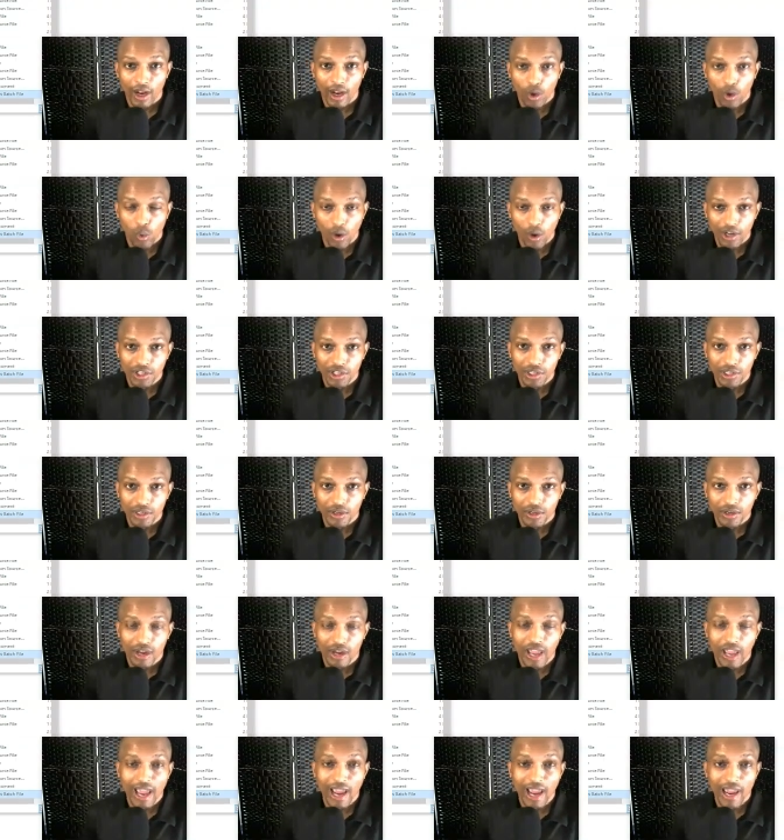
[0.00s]
questioner
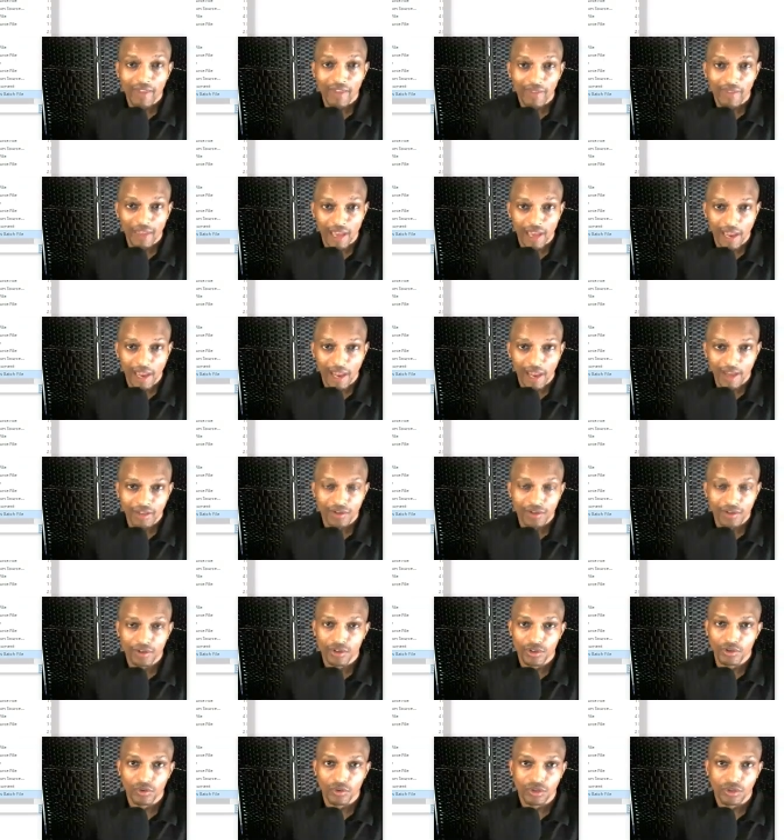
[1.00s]
and the answer.
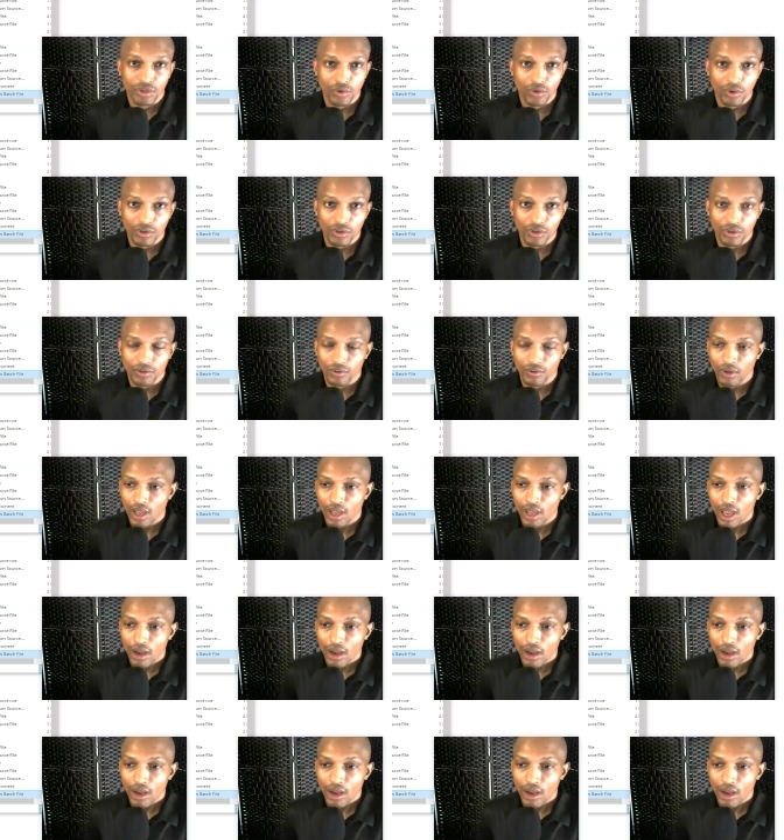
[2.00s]
So it's going to